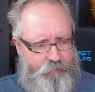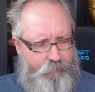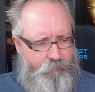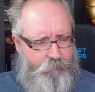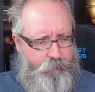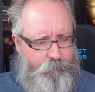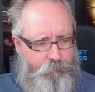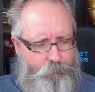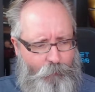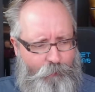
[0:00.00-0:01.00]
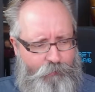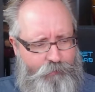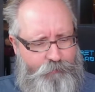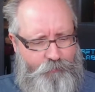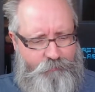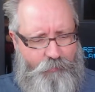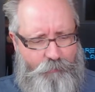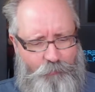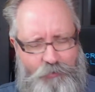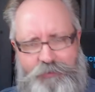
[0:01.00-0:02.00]
The only
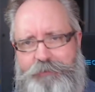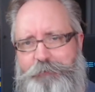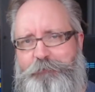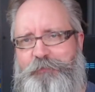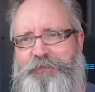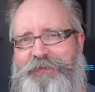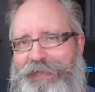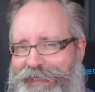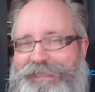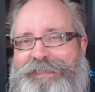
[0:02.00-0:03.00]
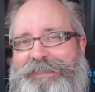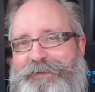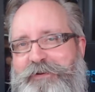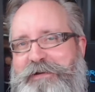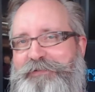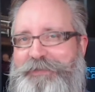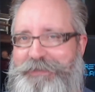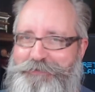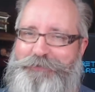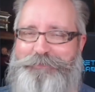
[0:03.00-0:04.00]
problem was I didn't know how to
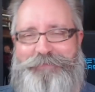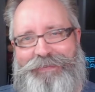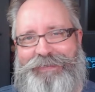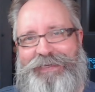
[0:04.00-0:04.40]
use them.